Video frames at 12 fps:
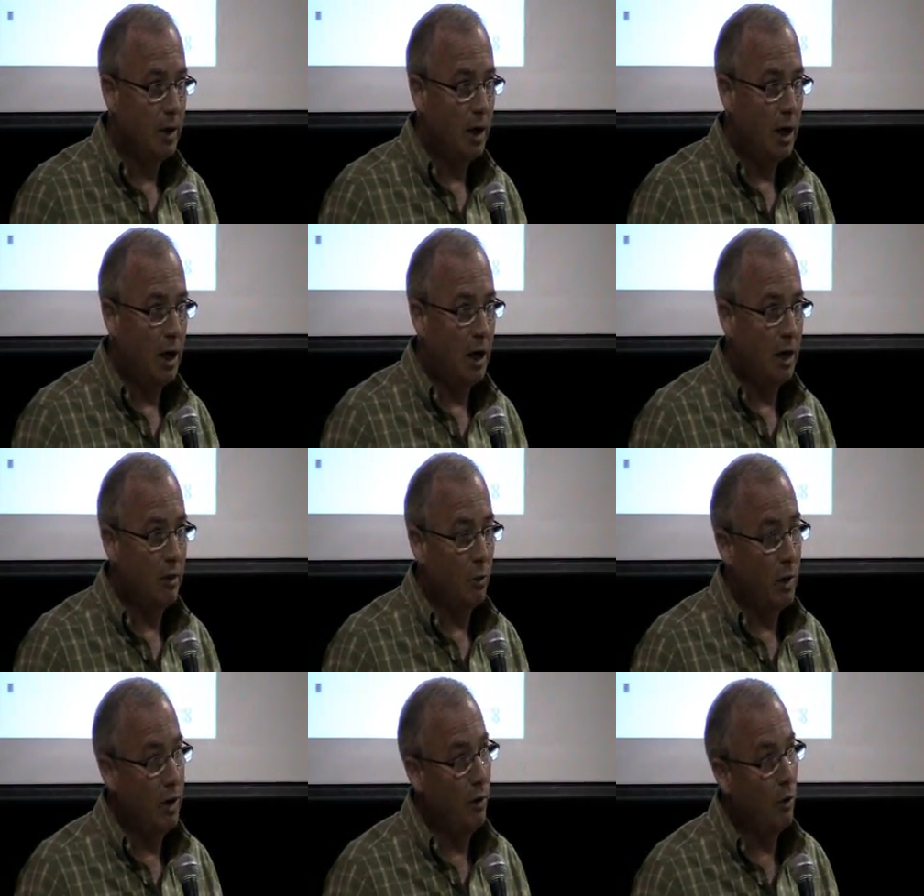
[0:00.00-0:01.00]
The
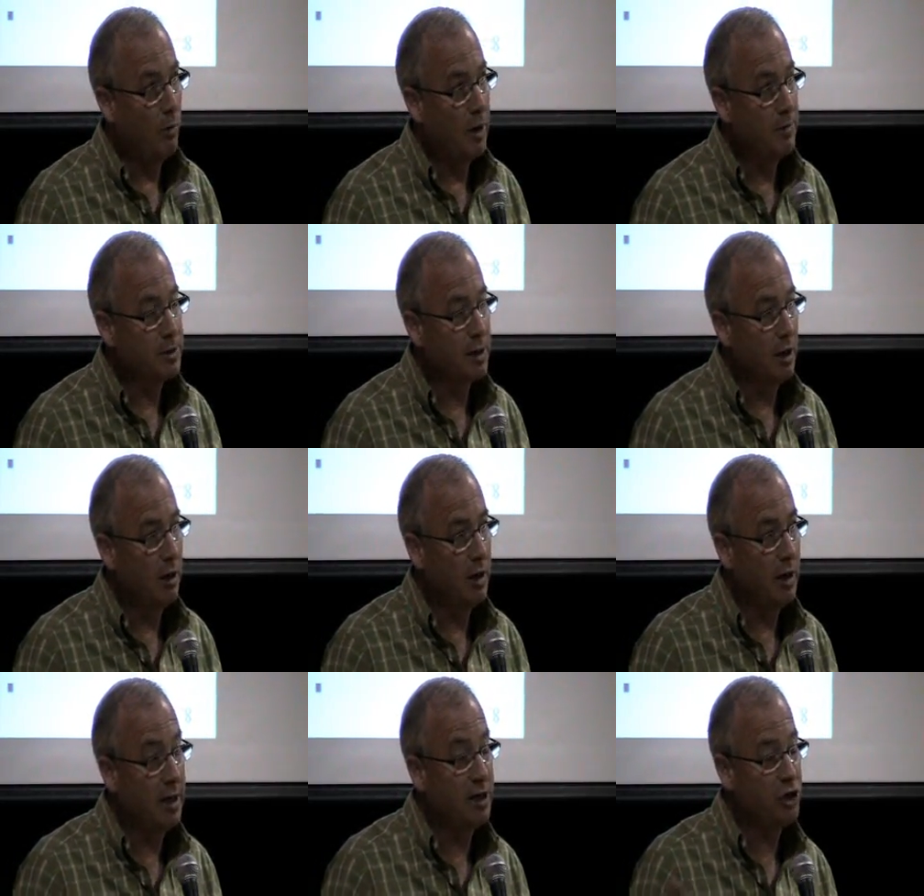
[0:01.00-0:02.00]
one home I was there
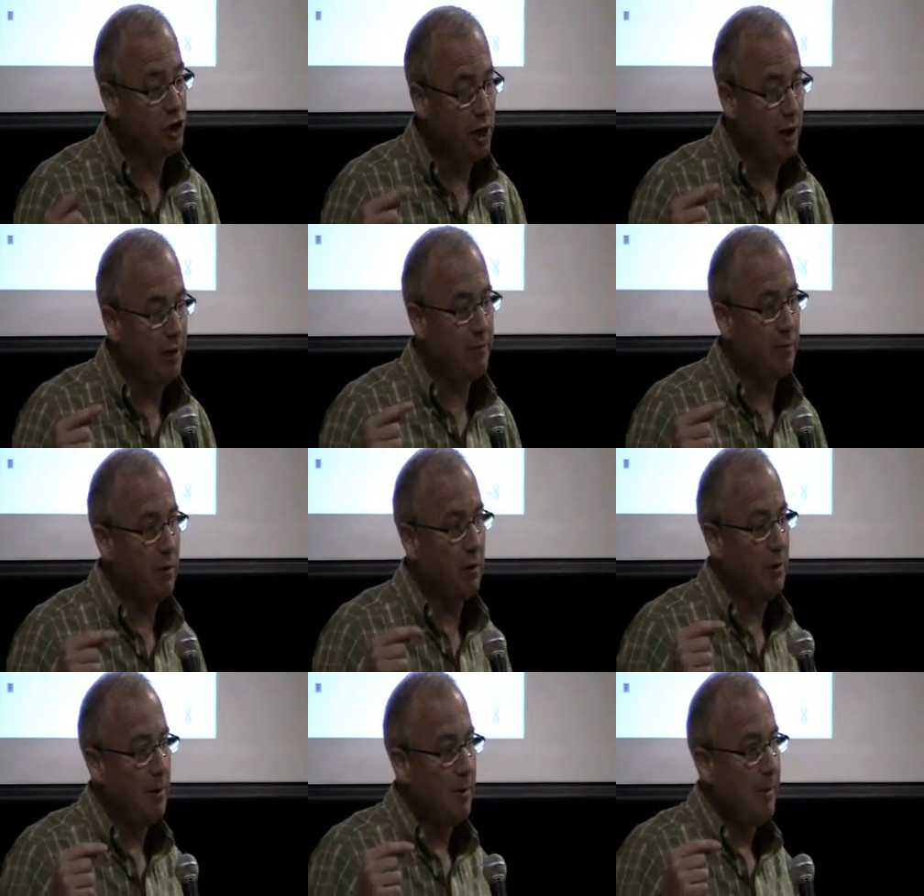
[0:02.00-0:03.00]
in the shed for